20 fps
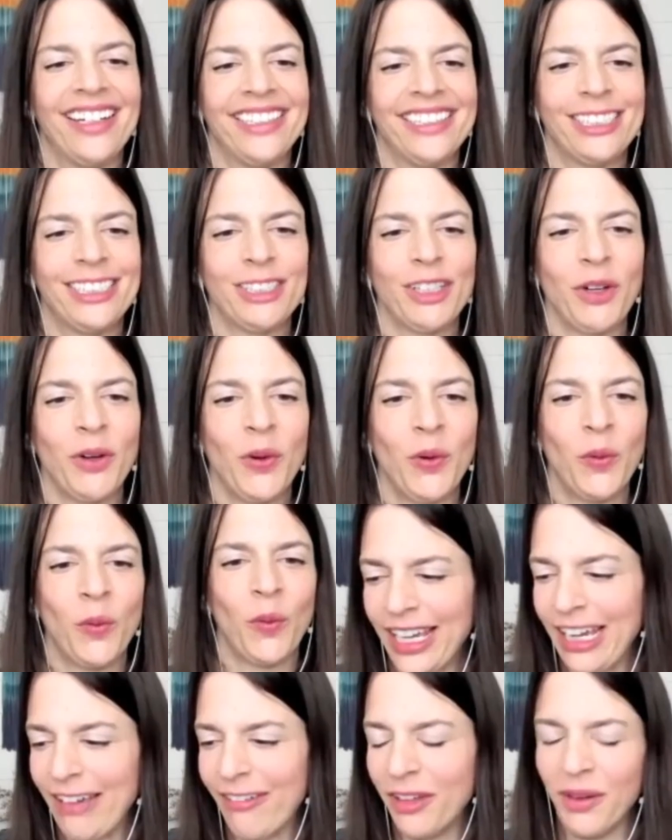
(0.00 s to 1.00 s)
So,
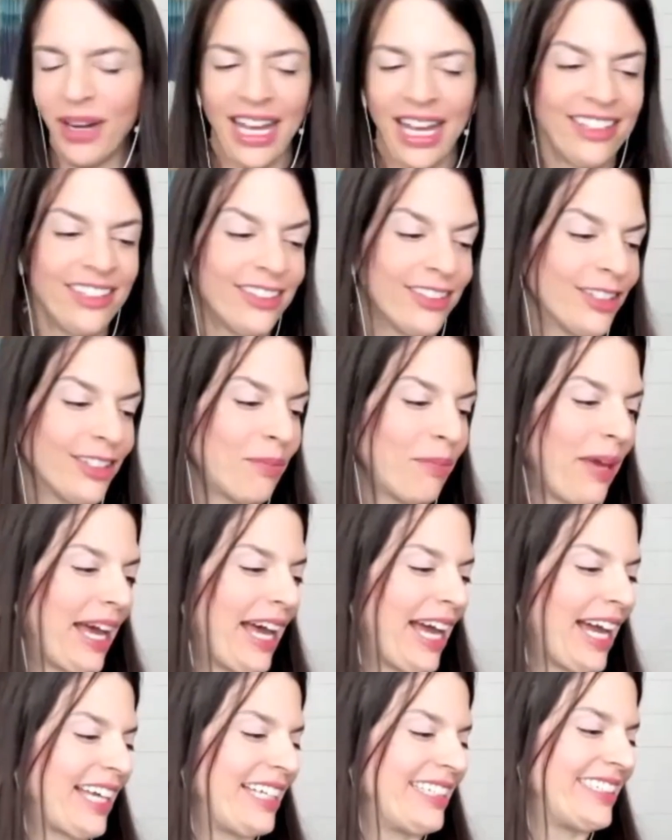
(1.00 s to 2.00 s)
if you had to look
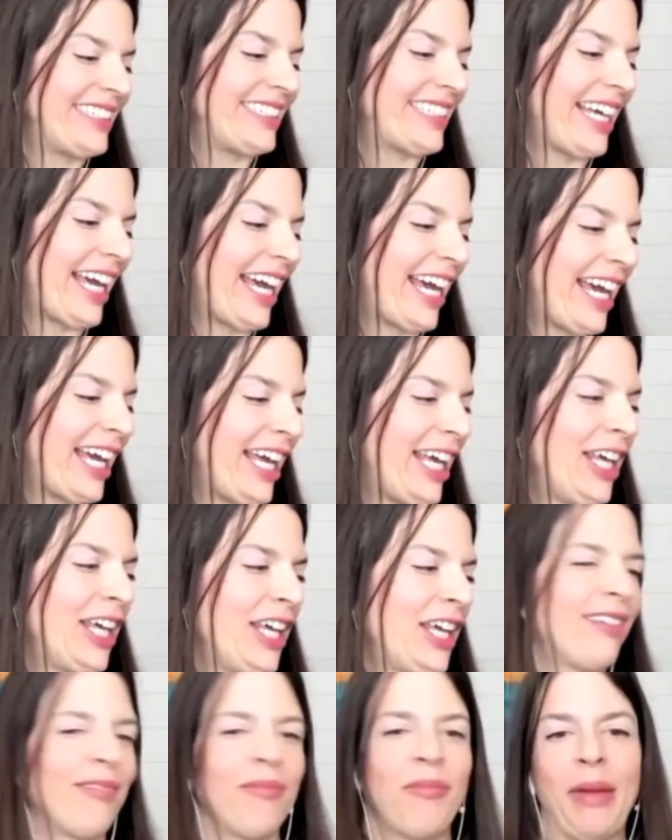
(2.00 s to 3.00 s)
back and say
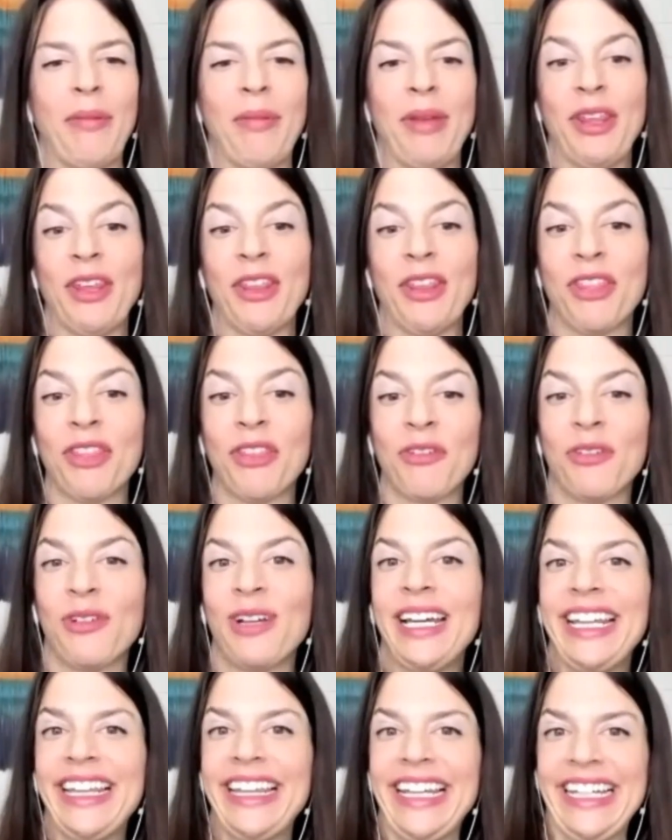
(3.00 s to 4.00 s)
maybe the
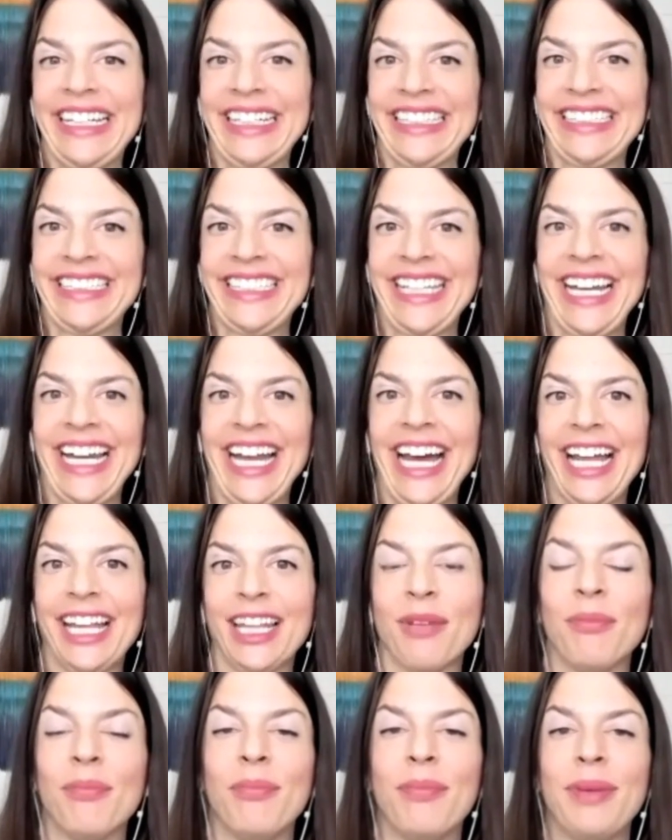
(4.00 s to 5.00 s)
3 things that had
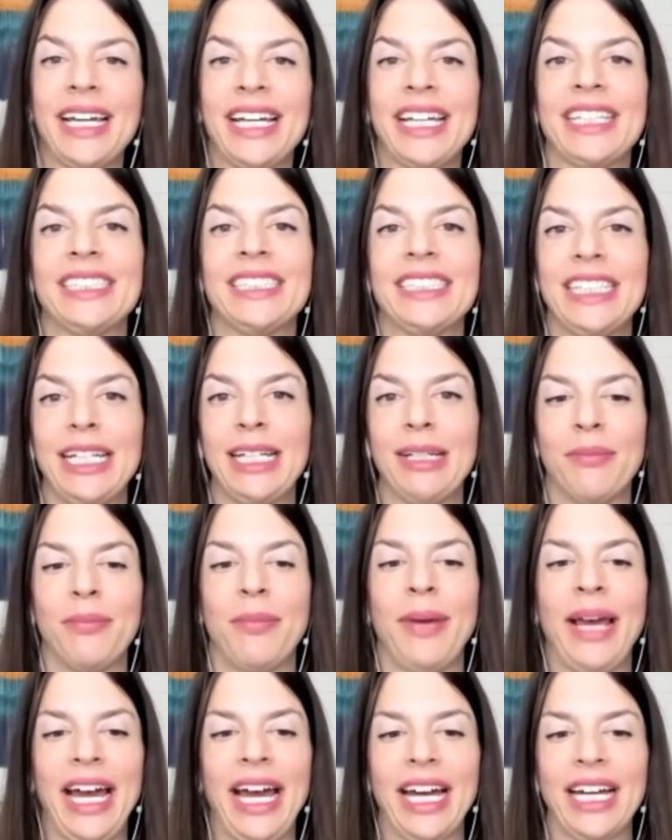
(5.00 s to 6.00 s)
the biggest
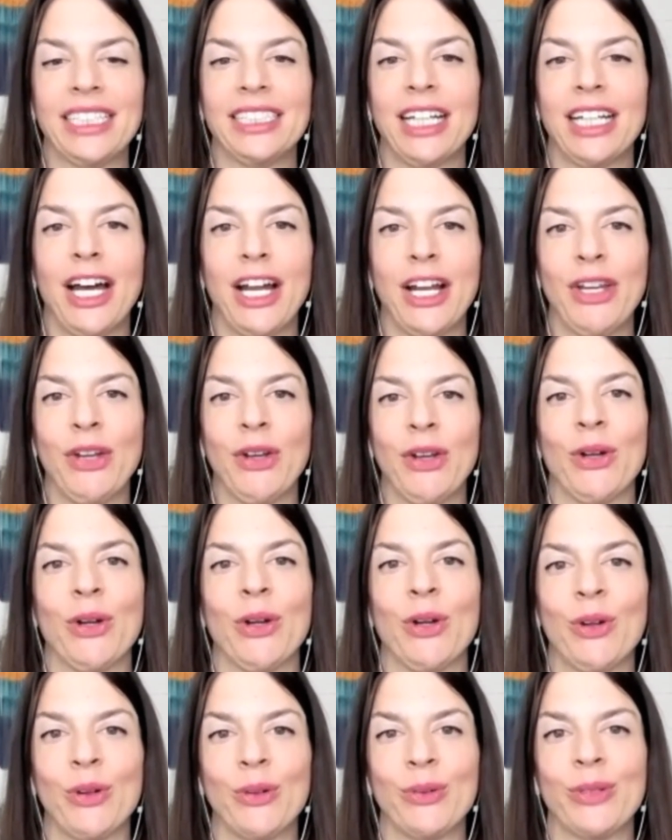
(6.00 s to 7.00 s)
impact on
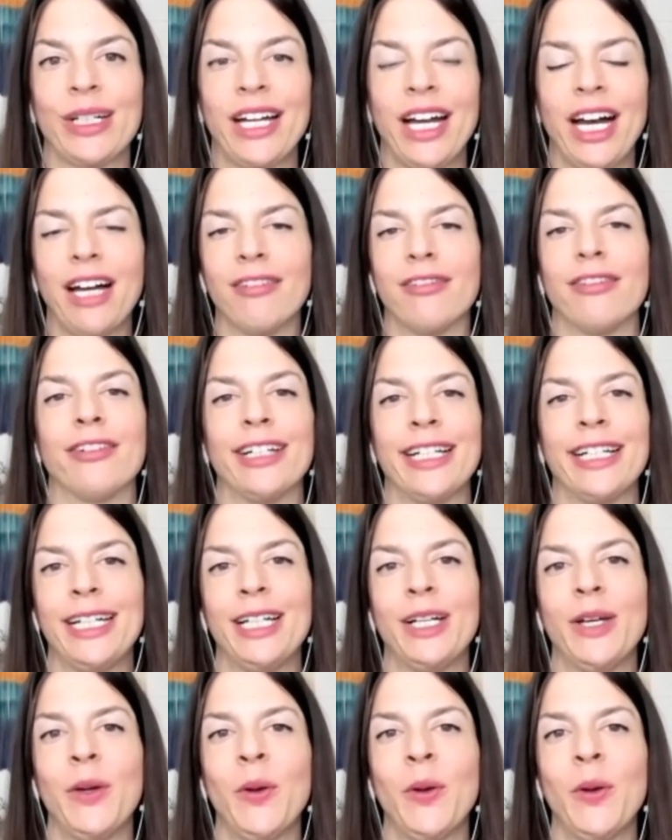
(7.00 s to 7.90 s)
your recovery,